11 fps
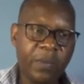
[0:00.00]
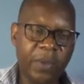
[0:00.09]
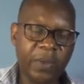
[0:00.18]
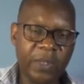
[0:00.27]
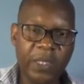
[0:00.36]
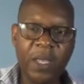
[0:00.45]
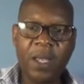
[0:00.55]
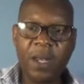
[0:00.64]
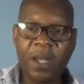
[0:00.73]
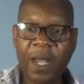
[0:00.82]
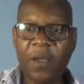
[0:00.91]
bought.
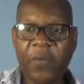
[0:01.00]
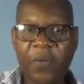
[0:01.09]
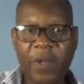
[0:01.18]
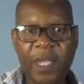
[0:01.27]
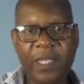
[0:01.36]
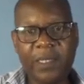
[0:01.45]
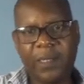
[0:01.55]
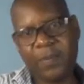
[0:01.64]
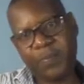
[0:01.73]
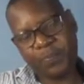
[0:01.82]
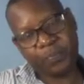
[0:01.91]
Now, friends,